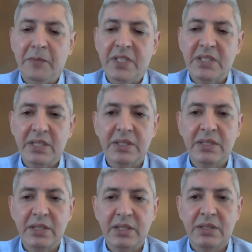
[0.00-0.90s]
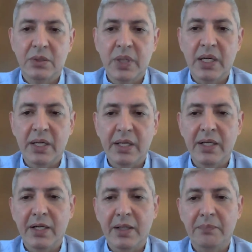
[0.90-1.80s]
it's really
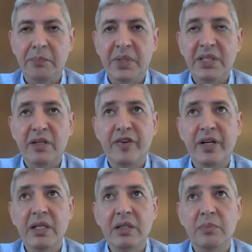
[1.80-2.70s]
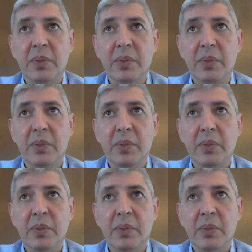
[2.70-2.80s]
been difficult,